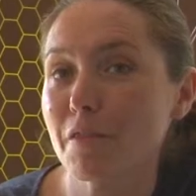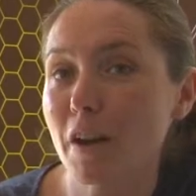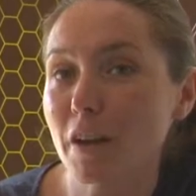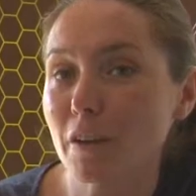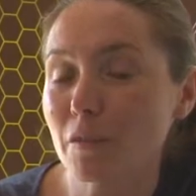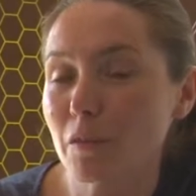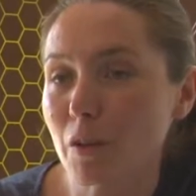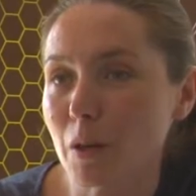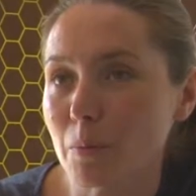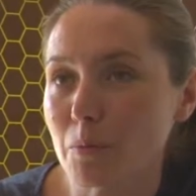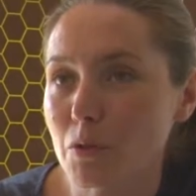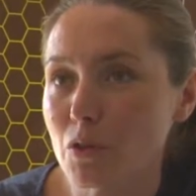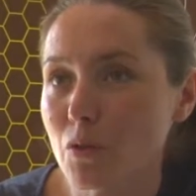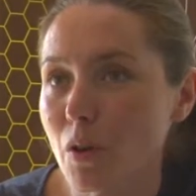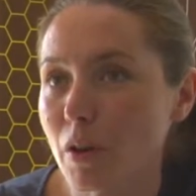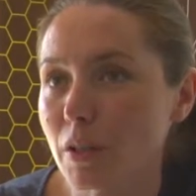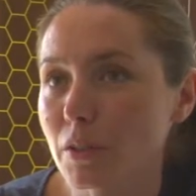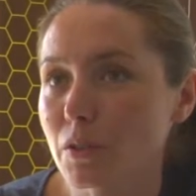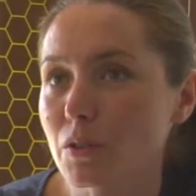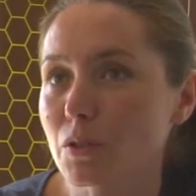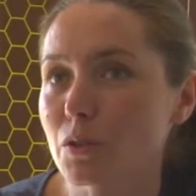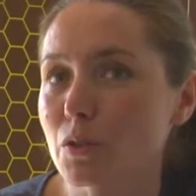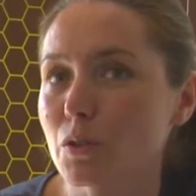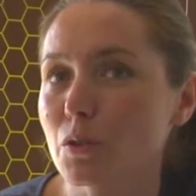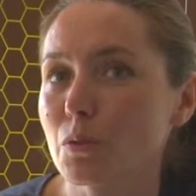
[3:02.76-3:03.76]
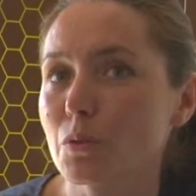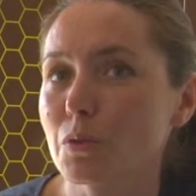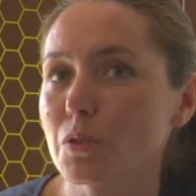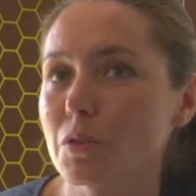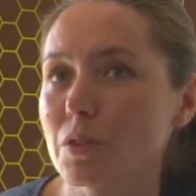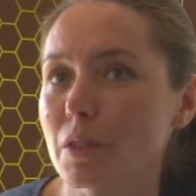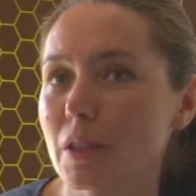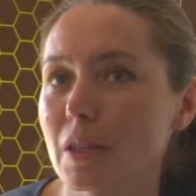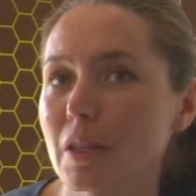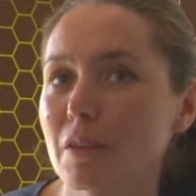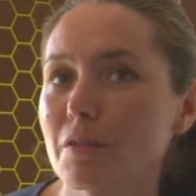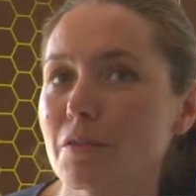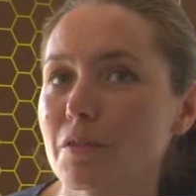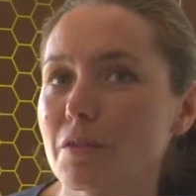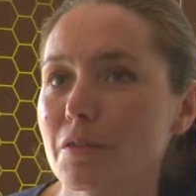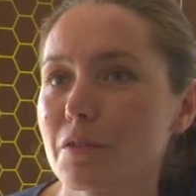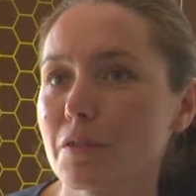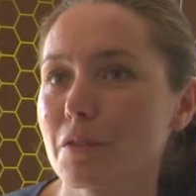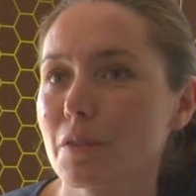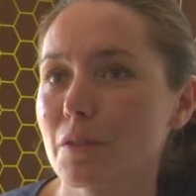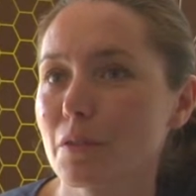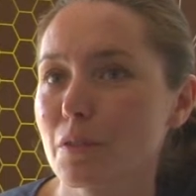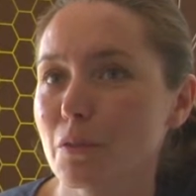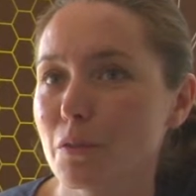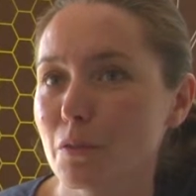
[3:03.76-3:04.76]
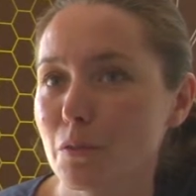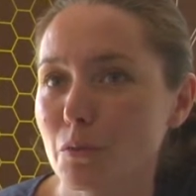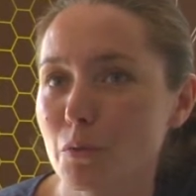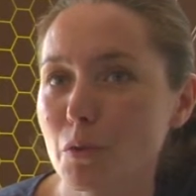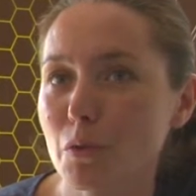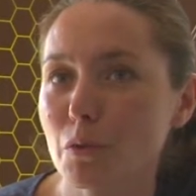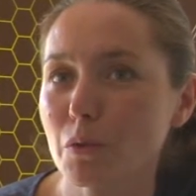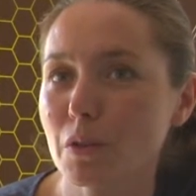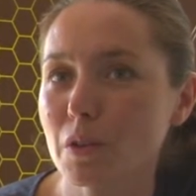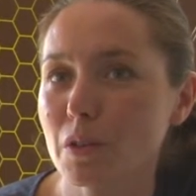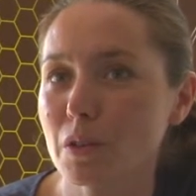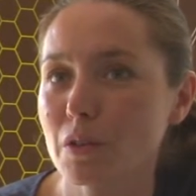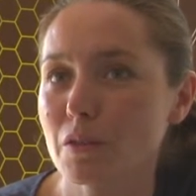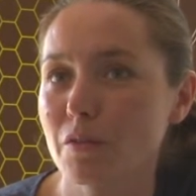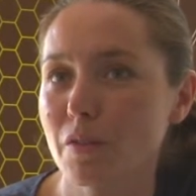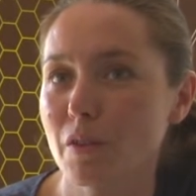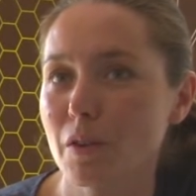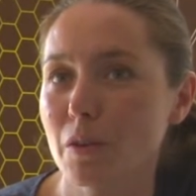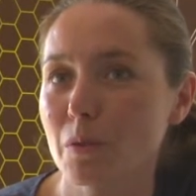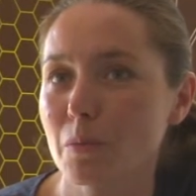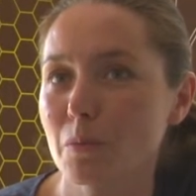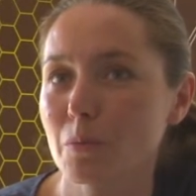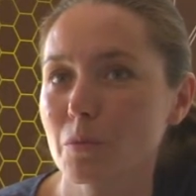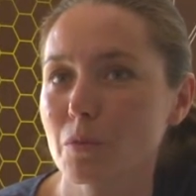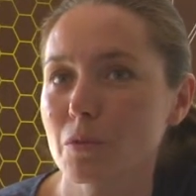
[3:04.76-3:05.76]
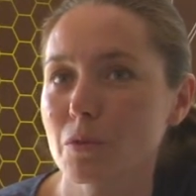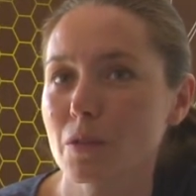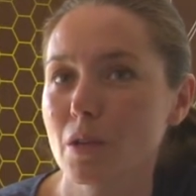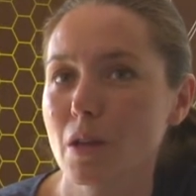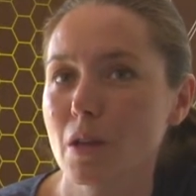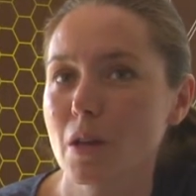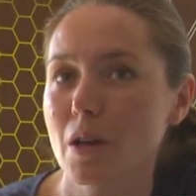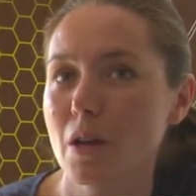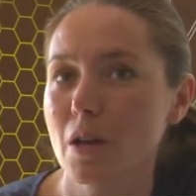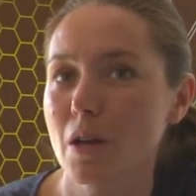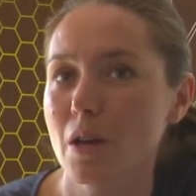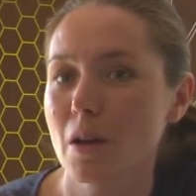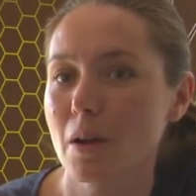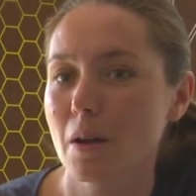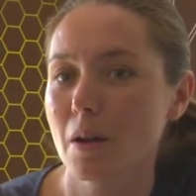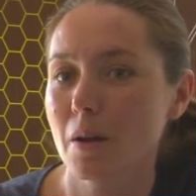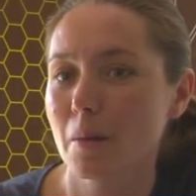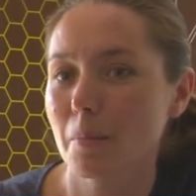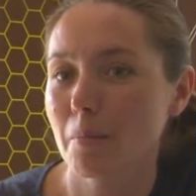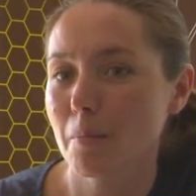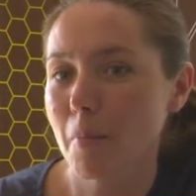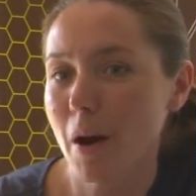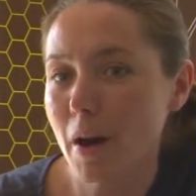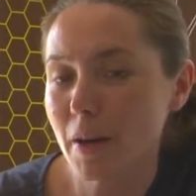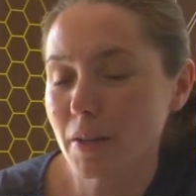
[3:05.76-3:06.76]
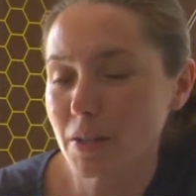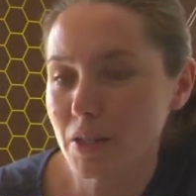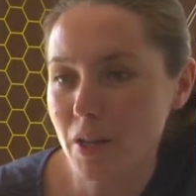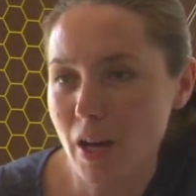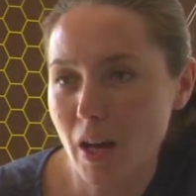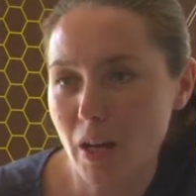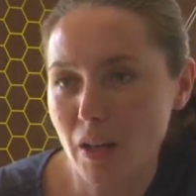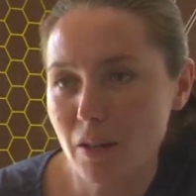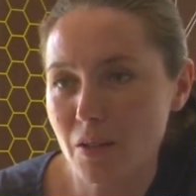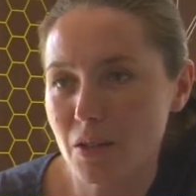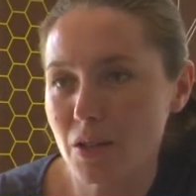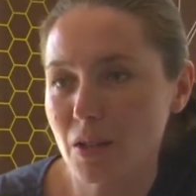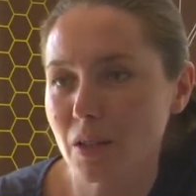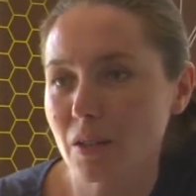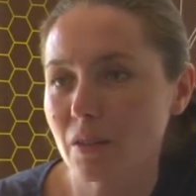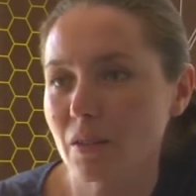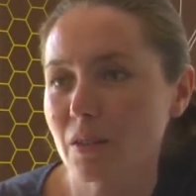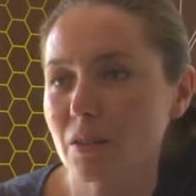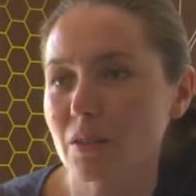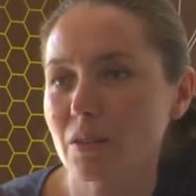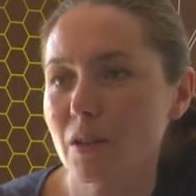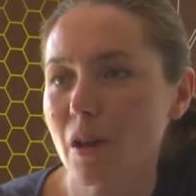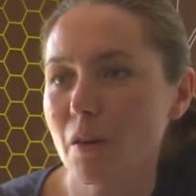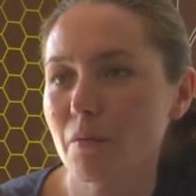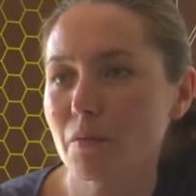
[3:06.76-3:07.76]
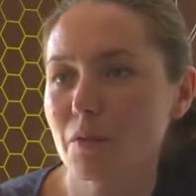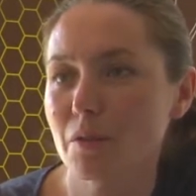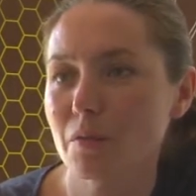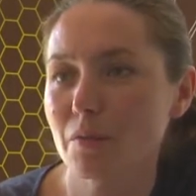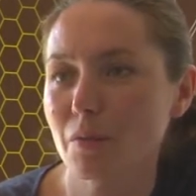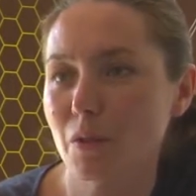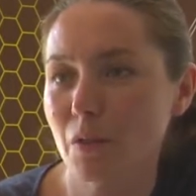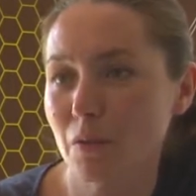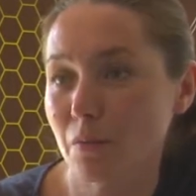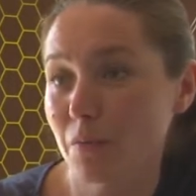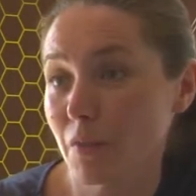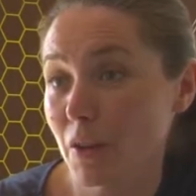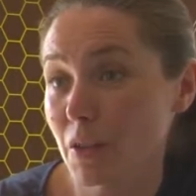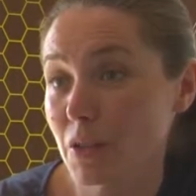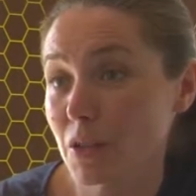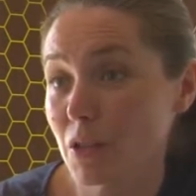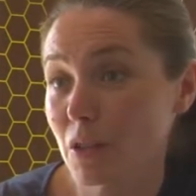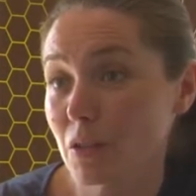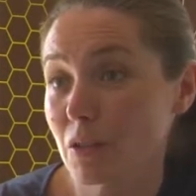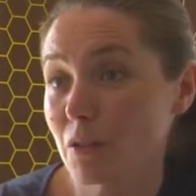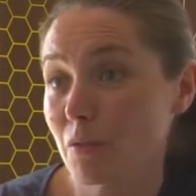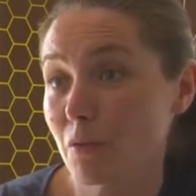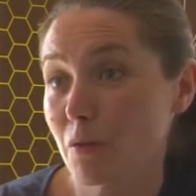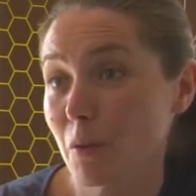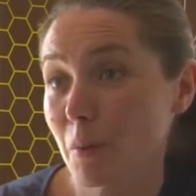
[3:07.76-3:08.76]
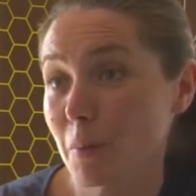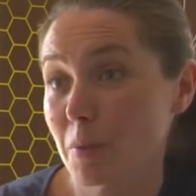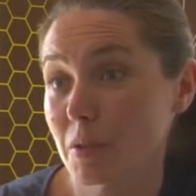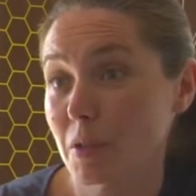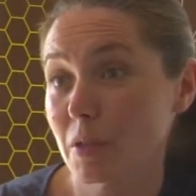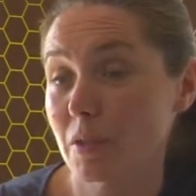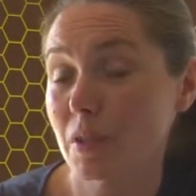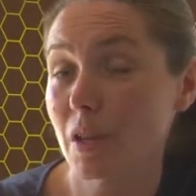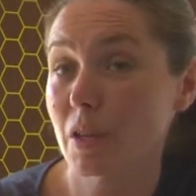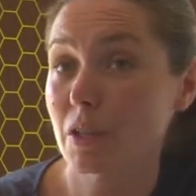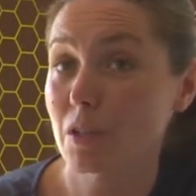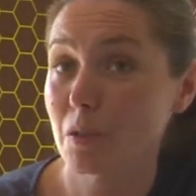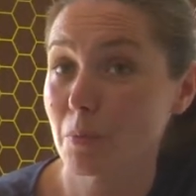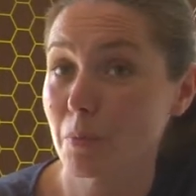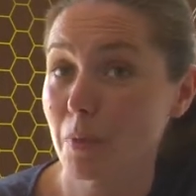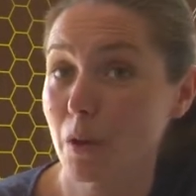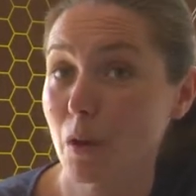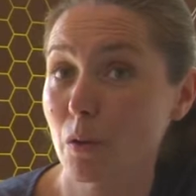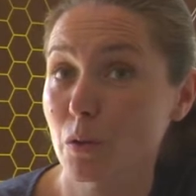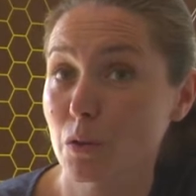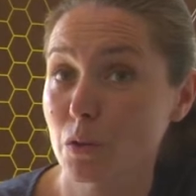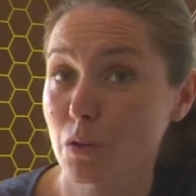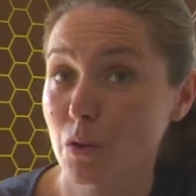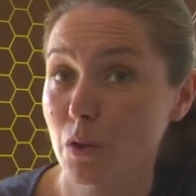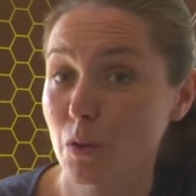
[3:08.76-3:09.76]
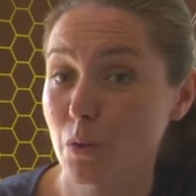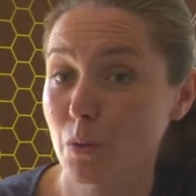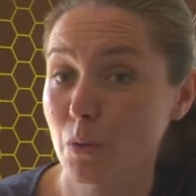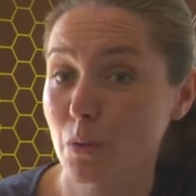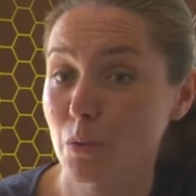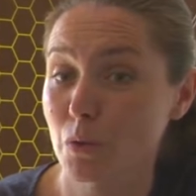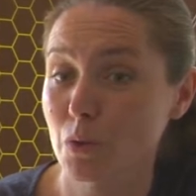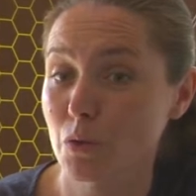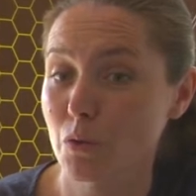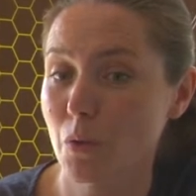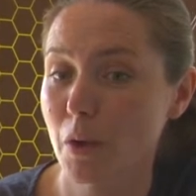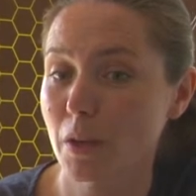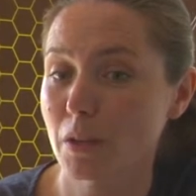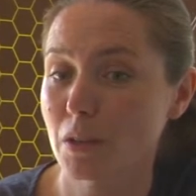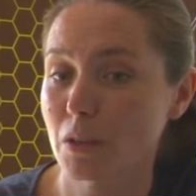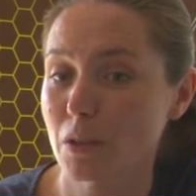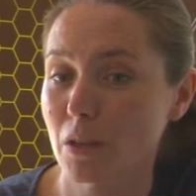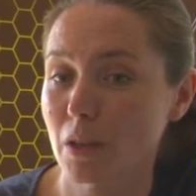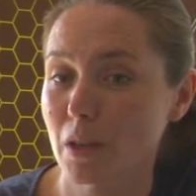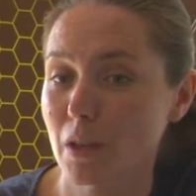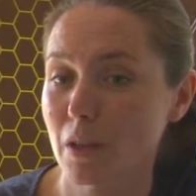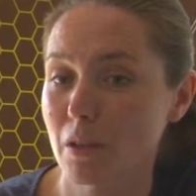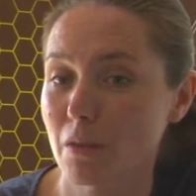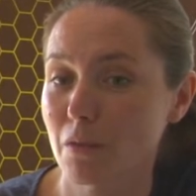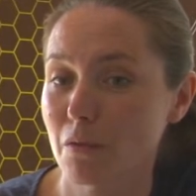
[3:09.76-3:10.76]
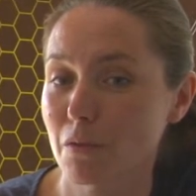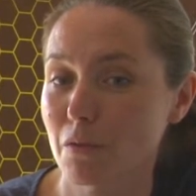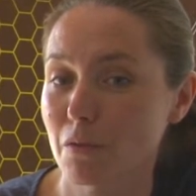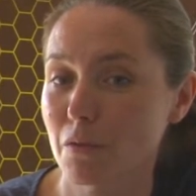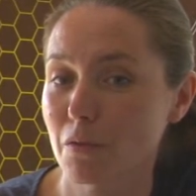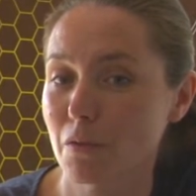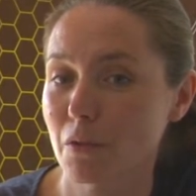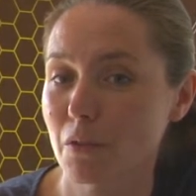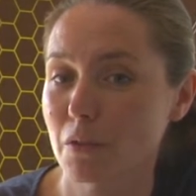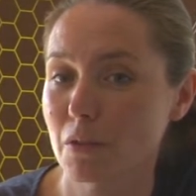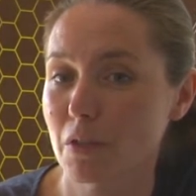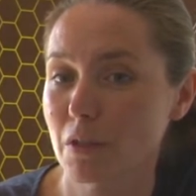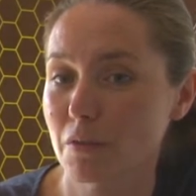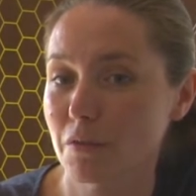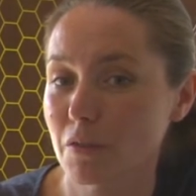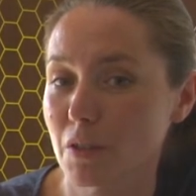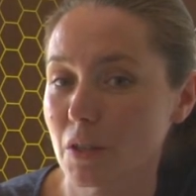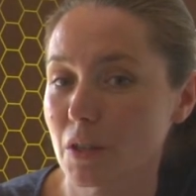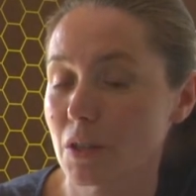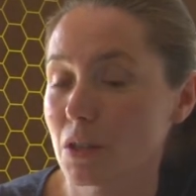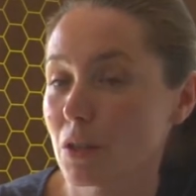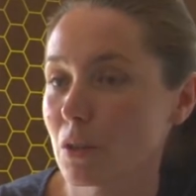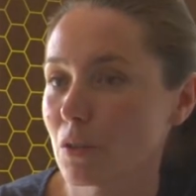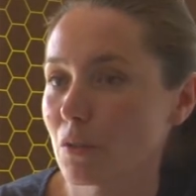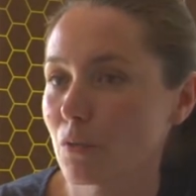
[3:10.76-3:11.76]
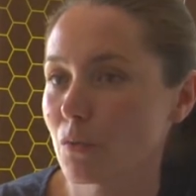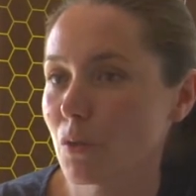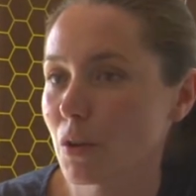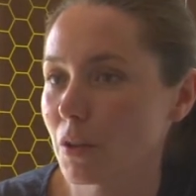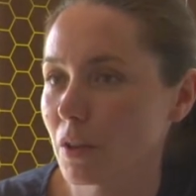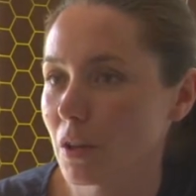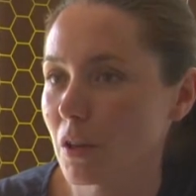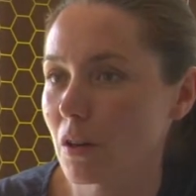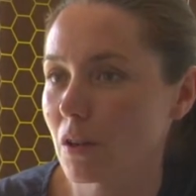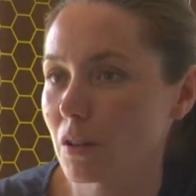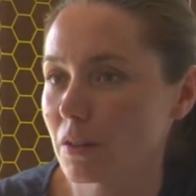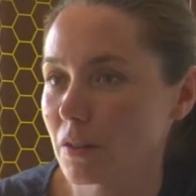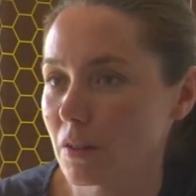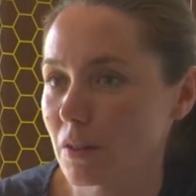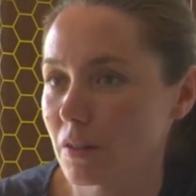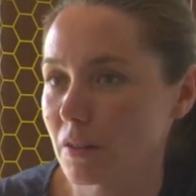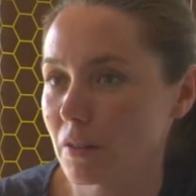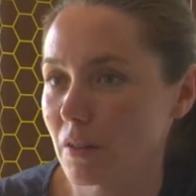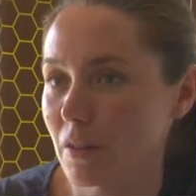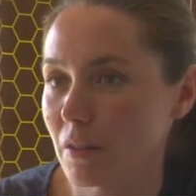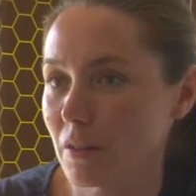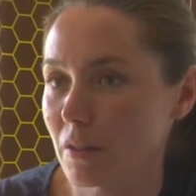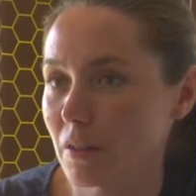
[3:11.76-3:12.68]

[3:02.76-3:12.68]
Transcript: fact, what I'm trying to do is to give, through these films, by challenging these conventions of representation, but also trying to give a definition of what the artist